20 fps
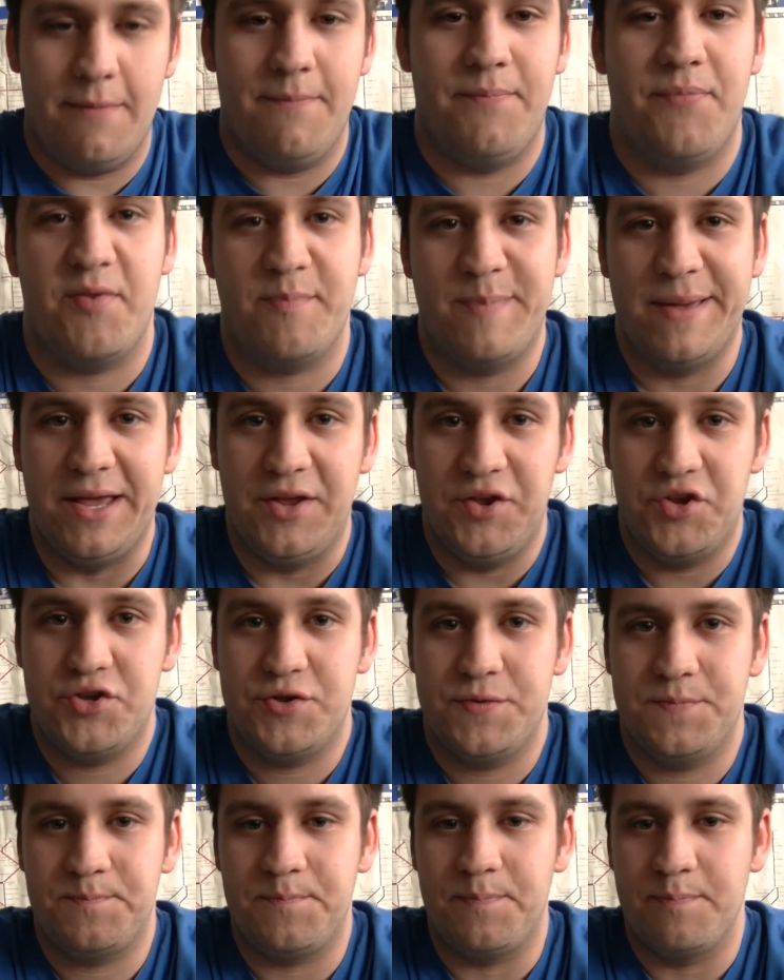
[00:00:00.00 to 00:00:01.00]

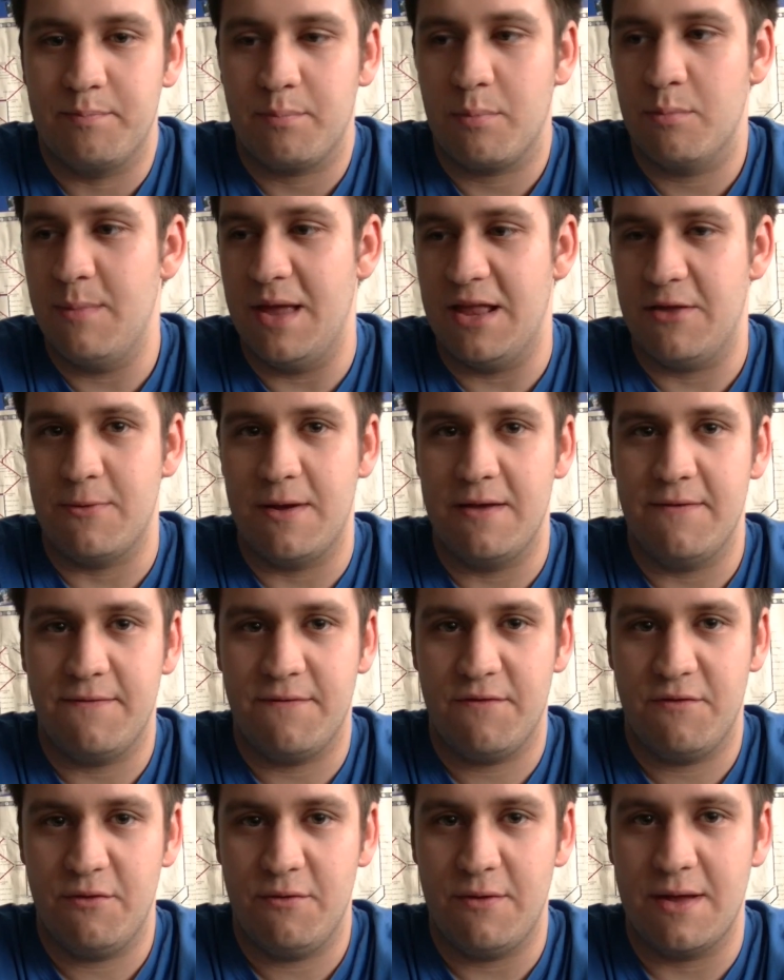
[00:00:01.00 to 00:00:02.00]
speech midway
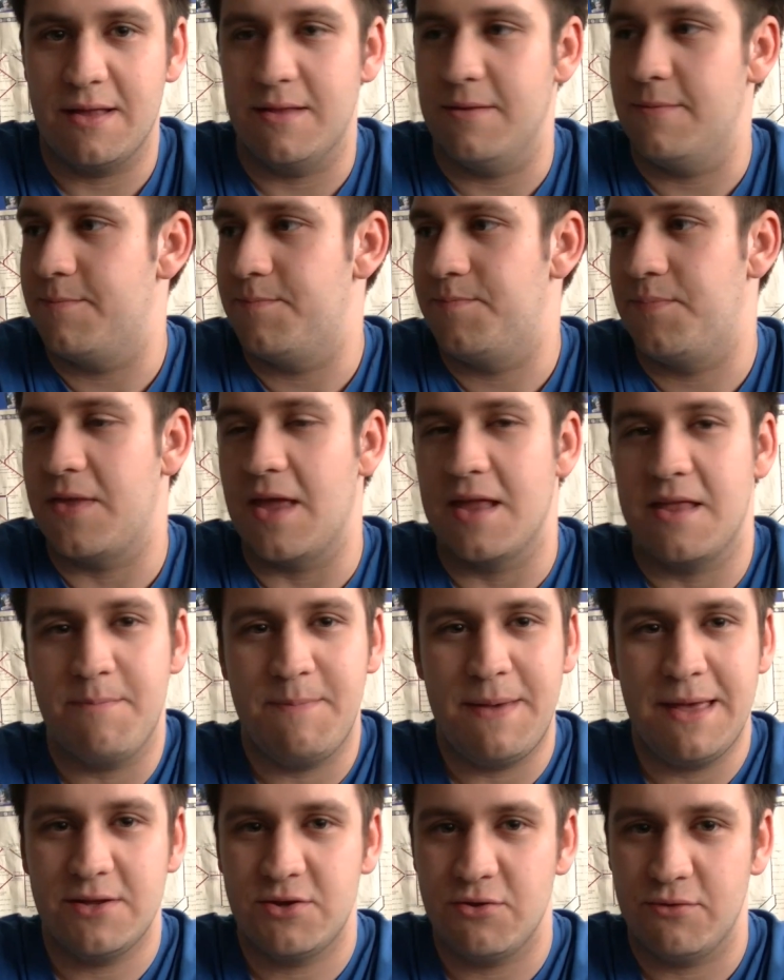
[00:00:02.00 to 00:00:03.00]
through, and there's a
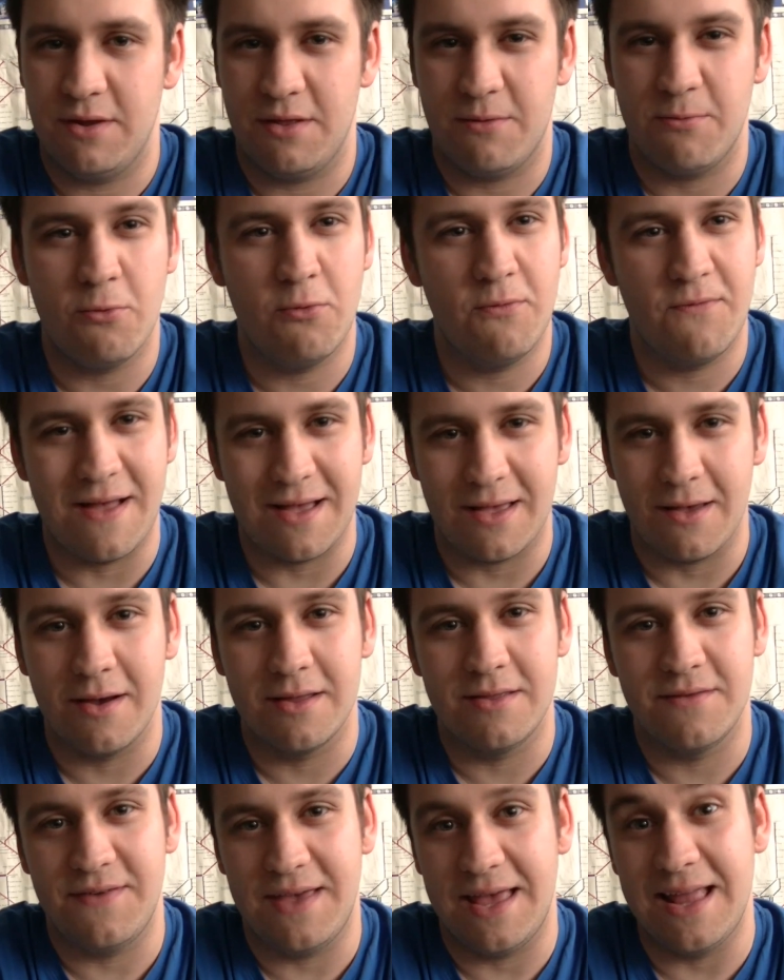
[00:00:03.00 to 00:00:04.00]
picture on his wall that
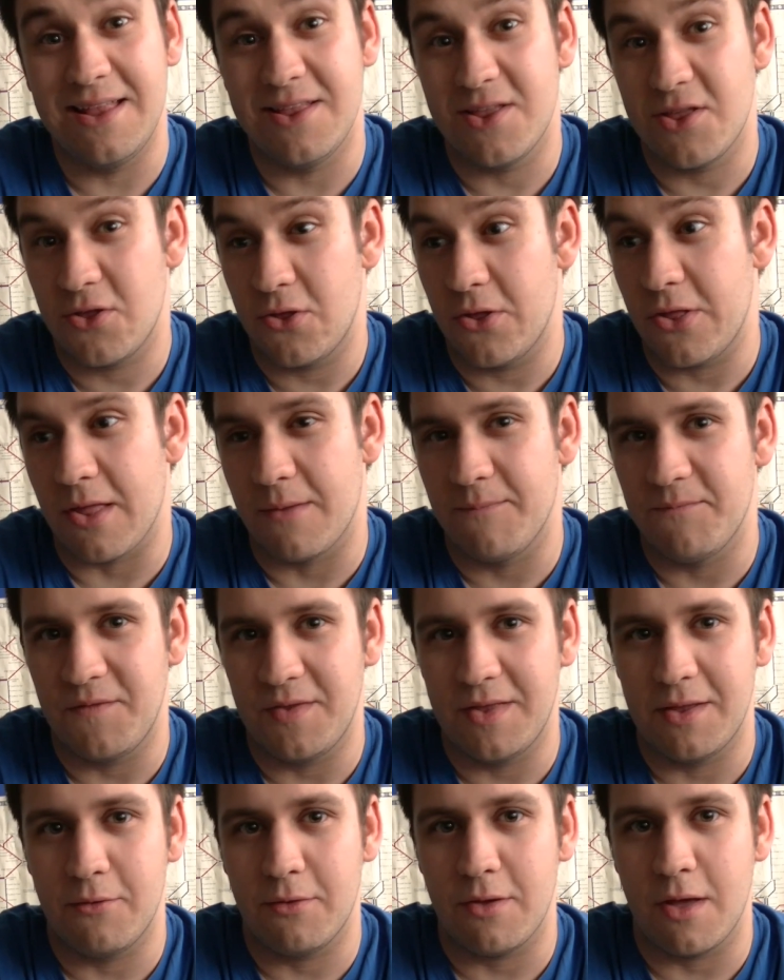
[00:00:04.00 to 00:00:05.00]
kind of hints to
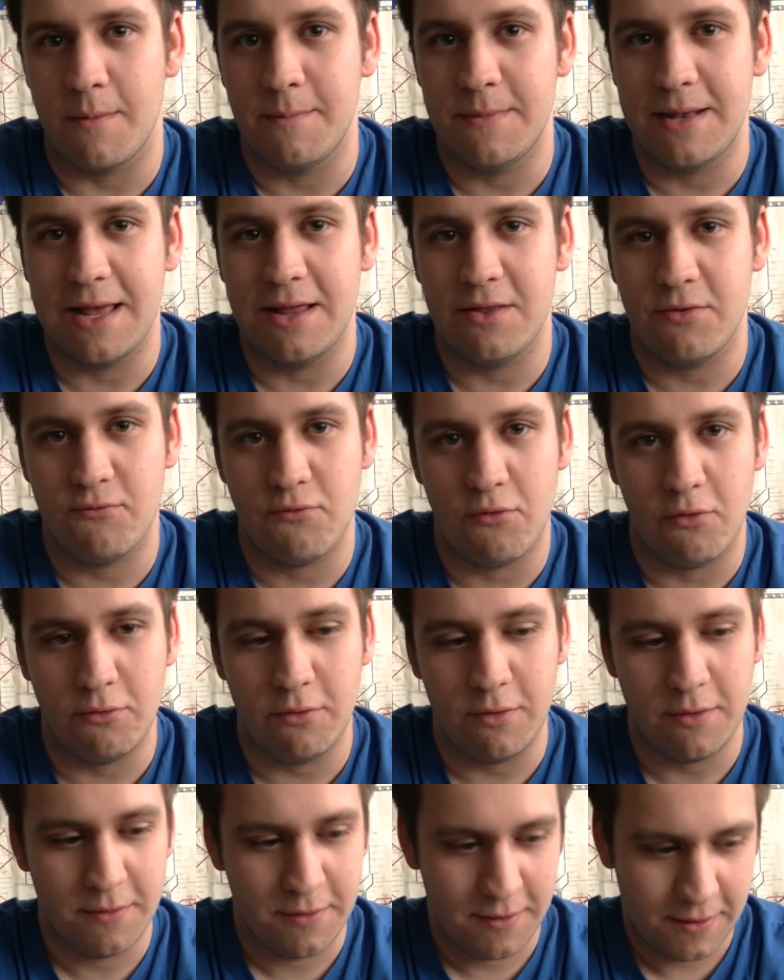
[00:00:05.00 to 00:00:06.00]
something that'll come later on.
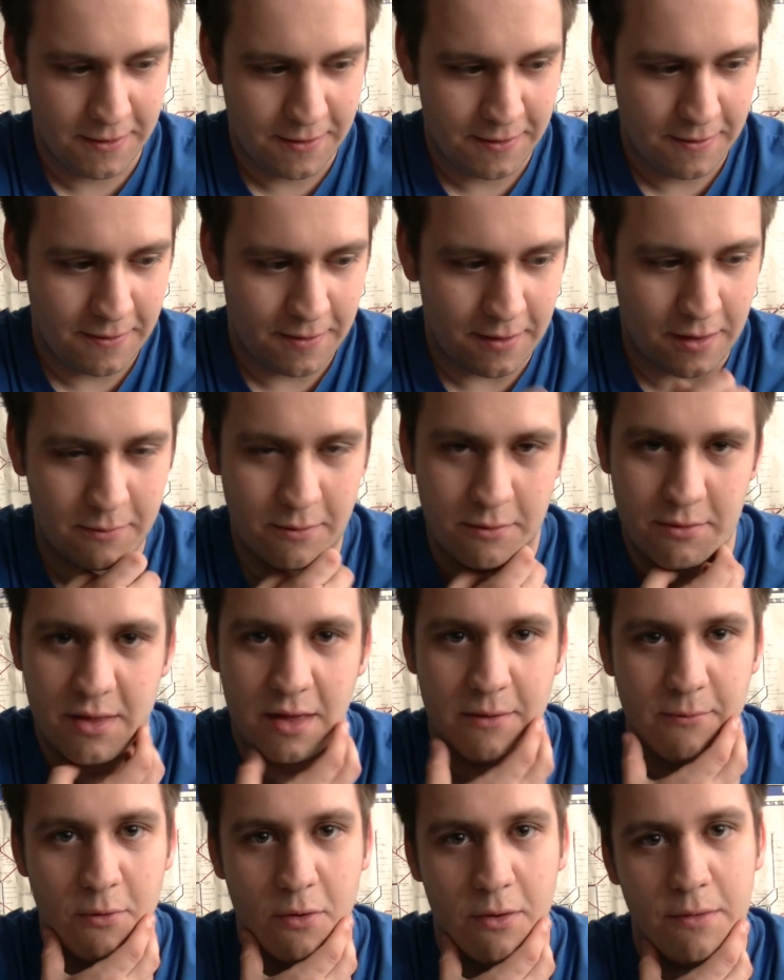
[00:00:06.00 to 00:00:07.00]
I won't
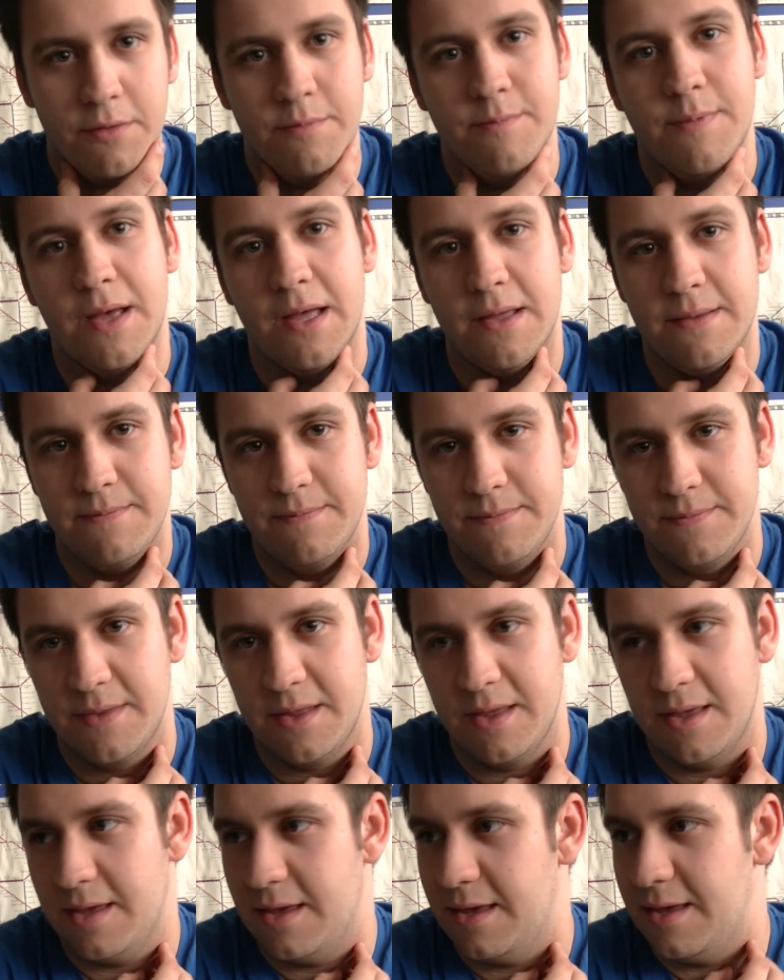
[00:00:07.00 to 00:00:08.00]
say what, but
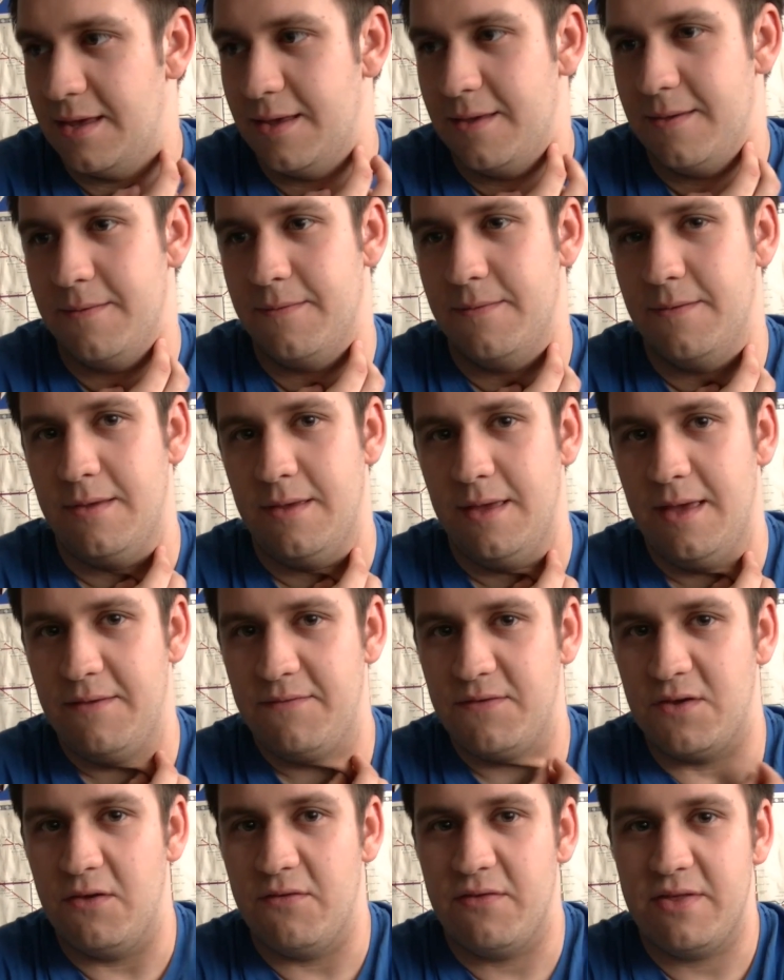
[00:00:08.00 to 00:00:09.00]

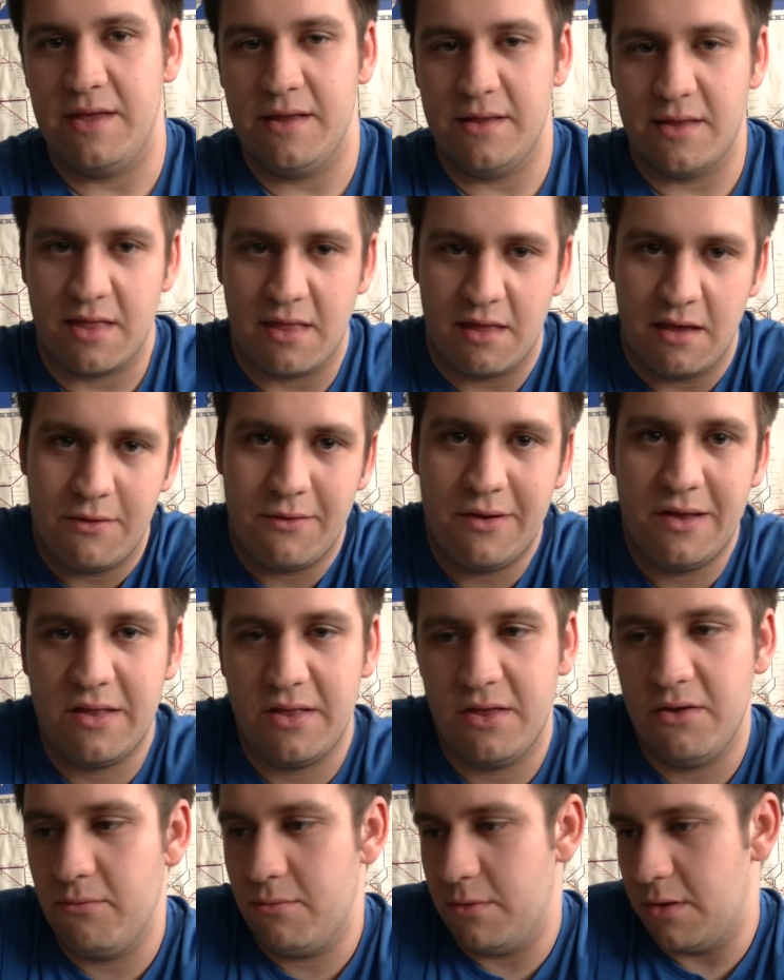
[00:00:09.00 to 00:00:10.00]
if you've seen the
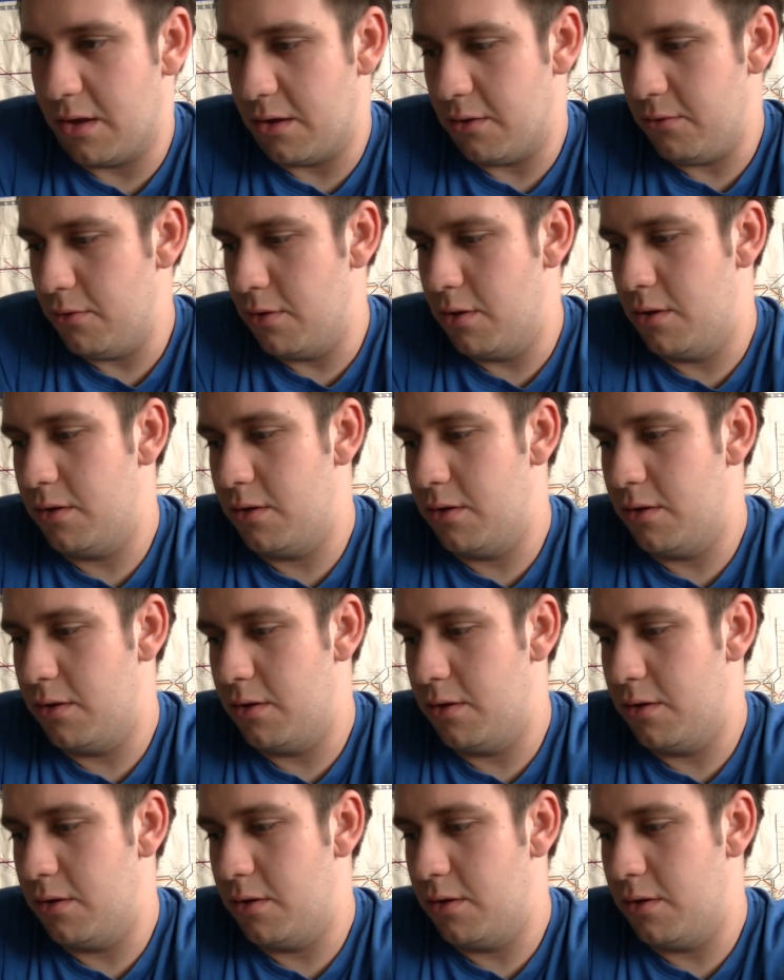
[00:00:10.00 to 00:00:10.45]
series, you know.